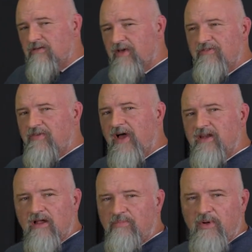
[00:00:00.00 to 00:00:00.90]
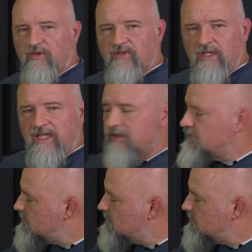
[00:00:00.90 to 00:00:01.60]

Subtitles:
If I can find it, I'll post the link in the